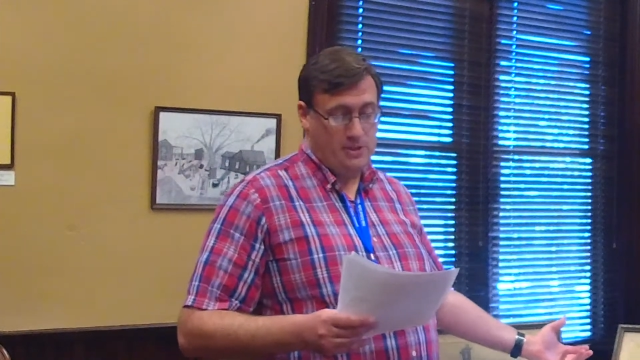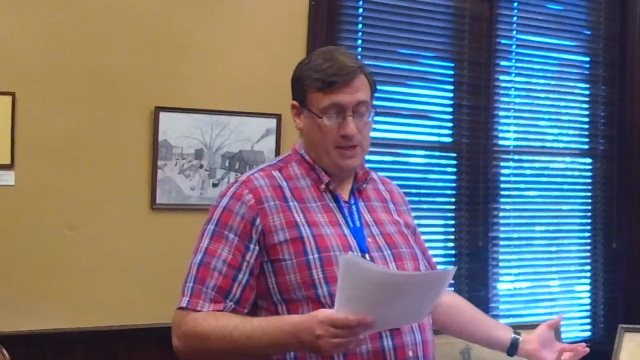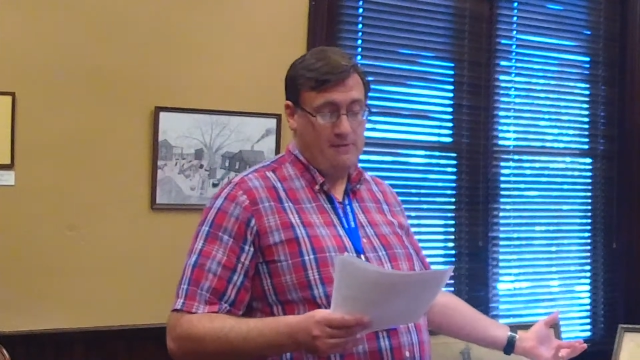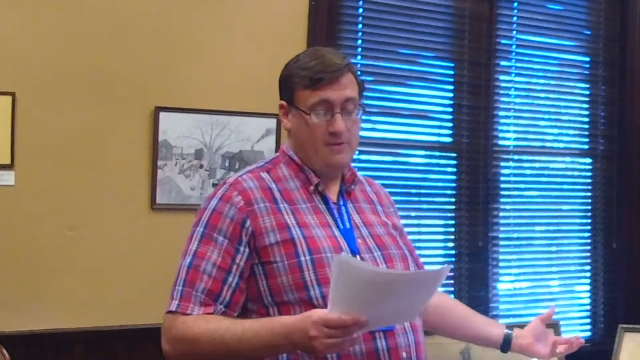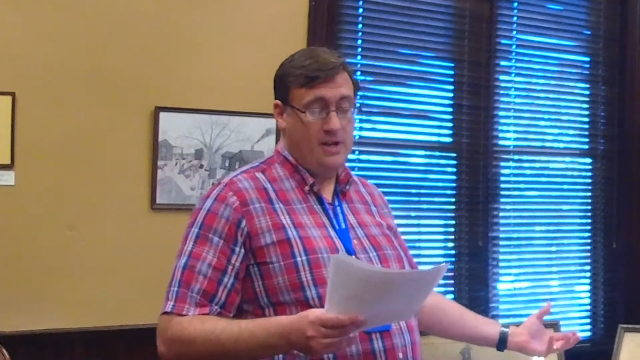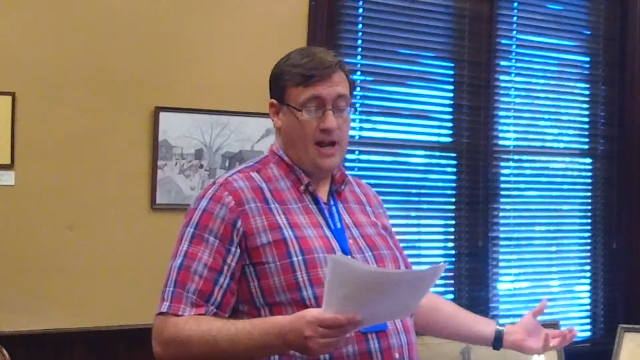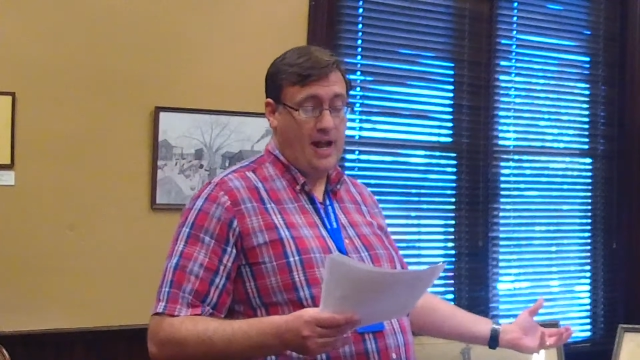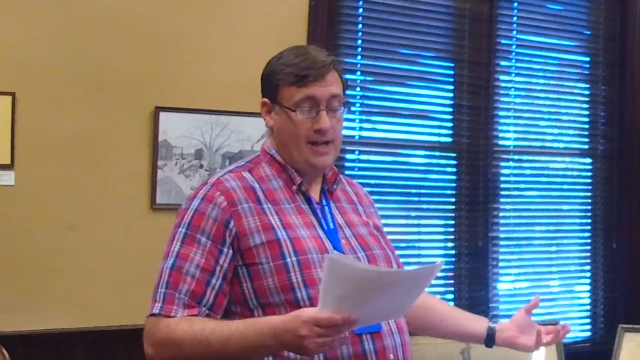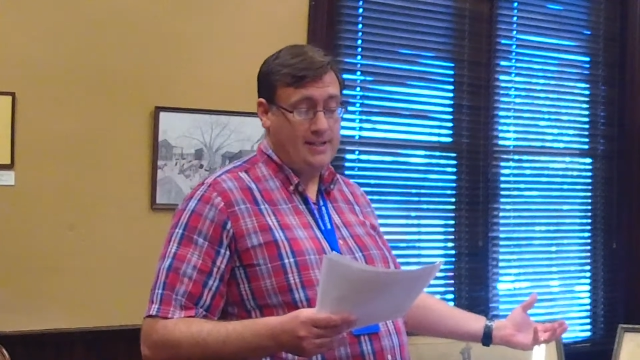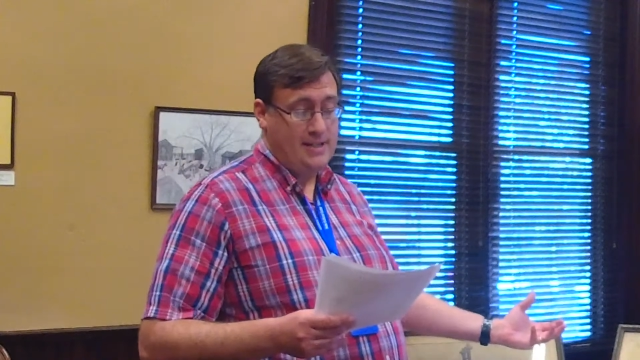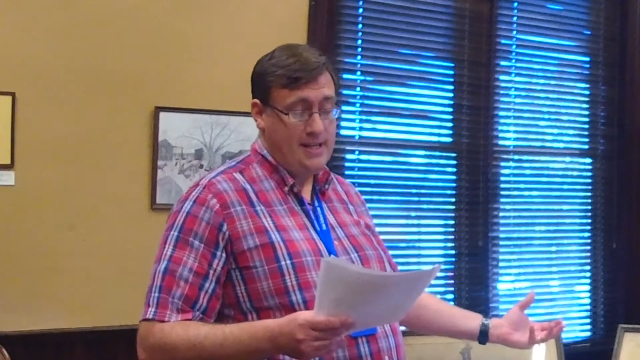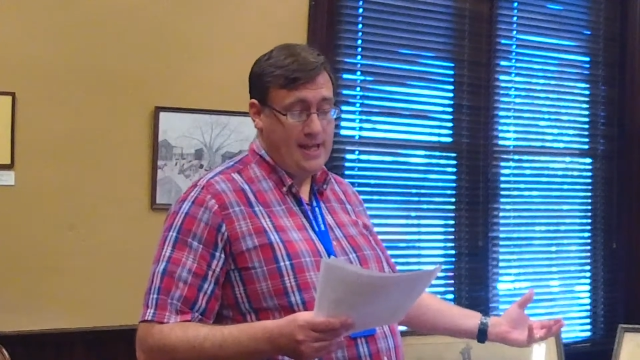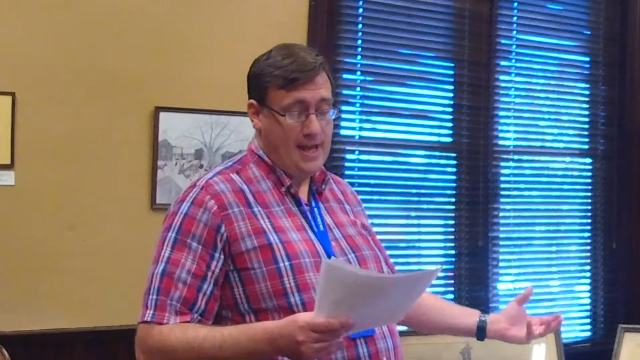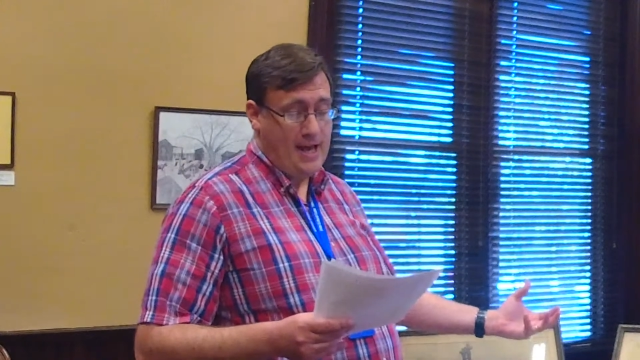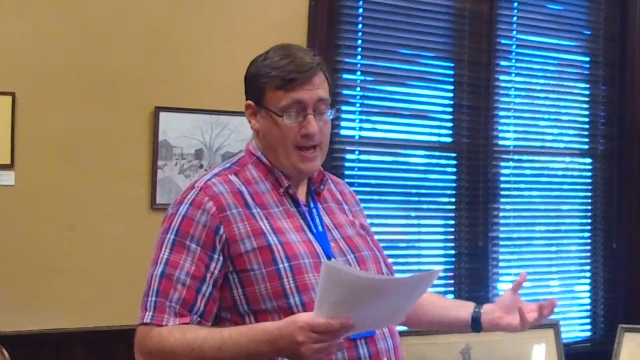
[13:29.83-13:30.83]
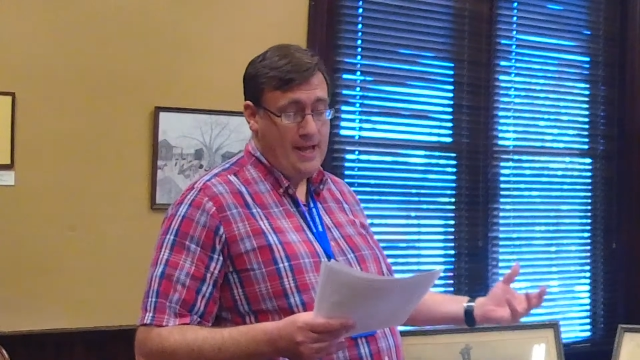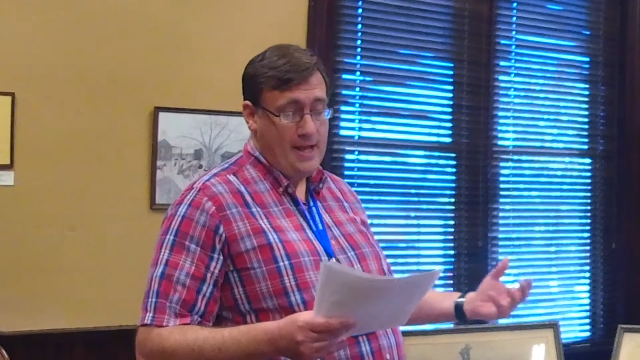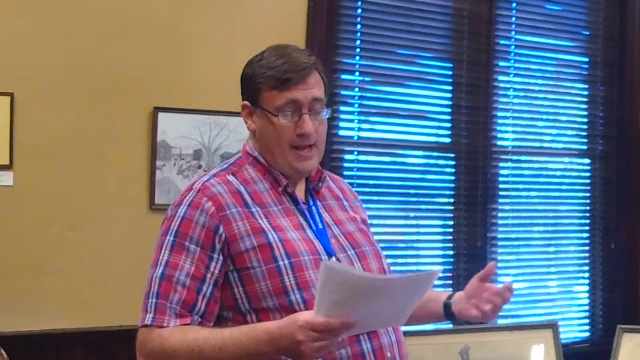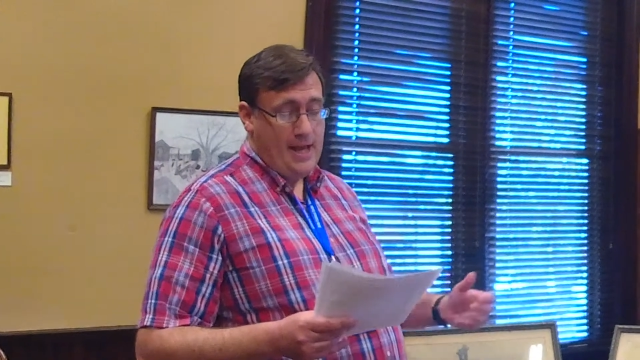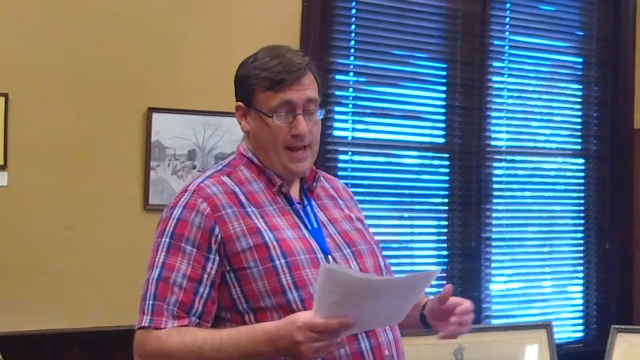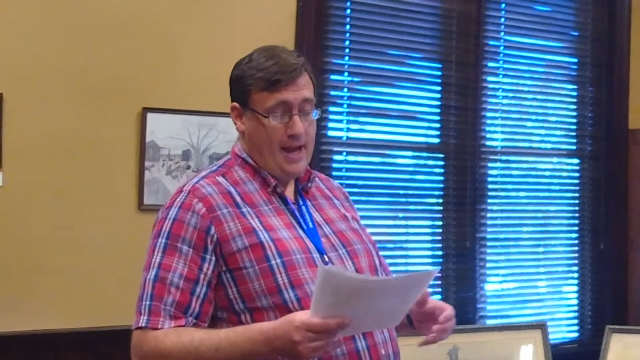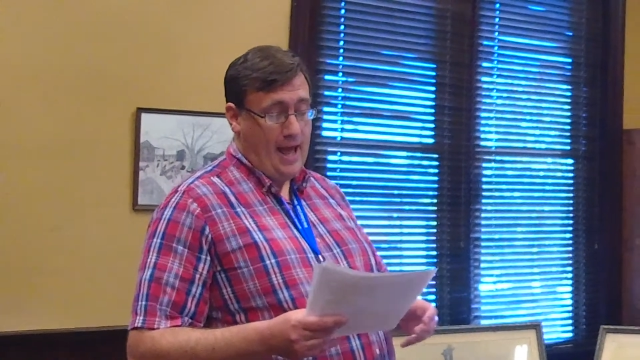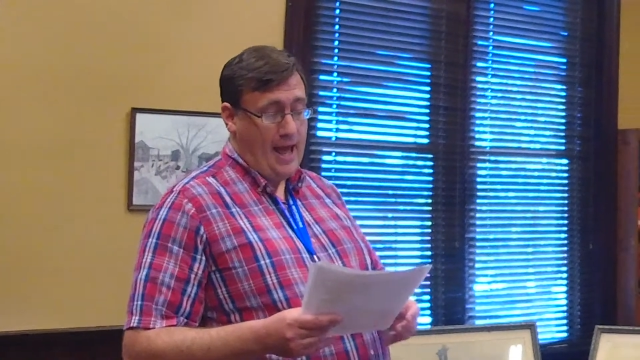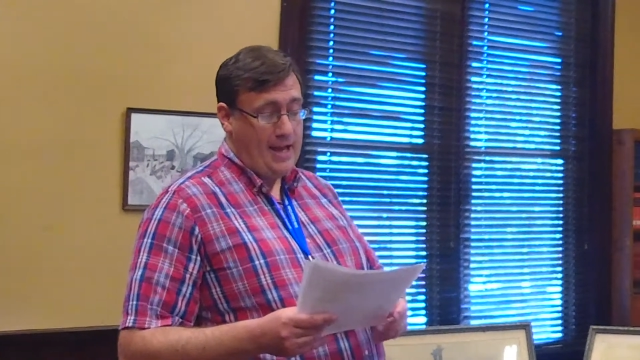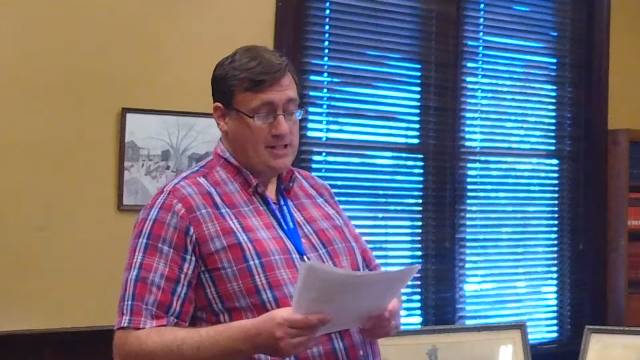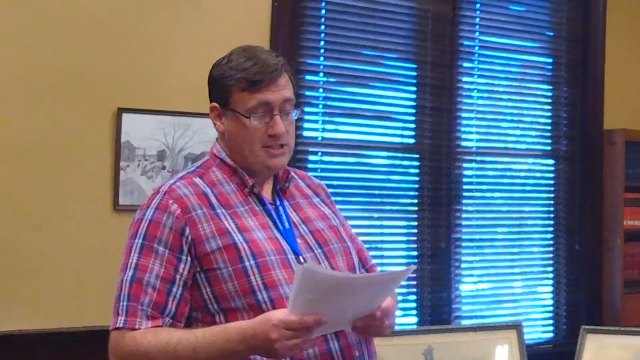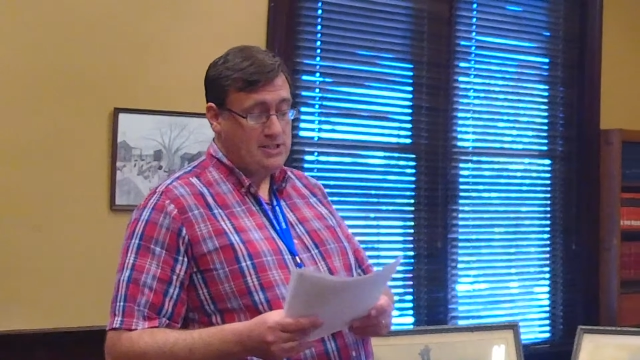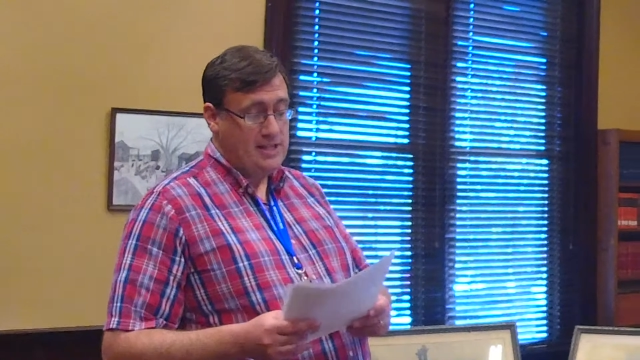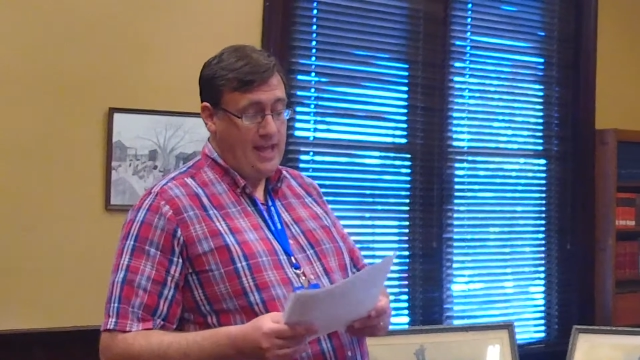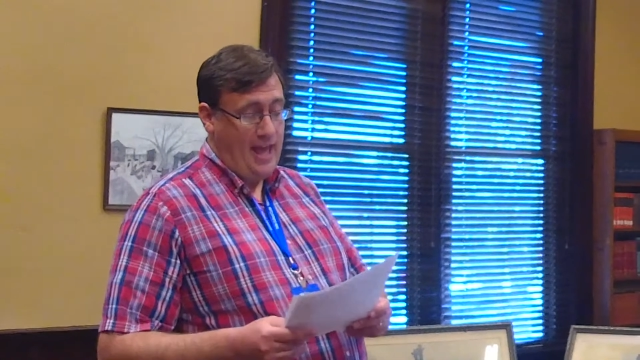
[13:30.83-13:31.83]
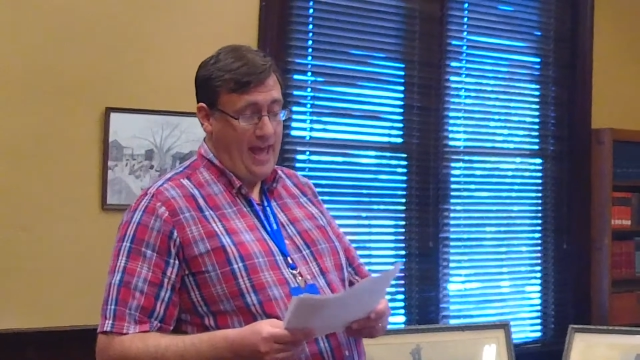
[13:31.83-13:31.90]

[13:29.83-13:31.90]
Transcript: To give you an idea, it actually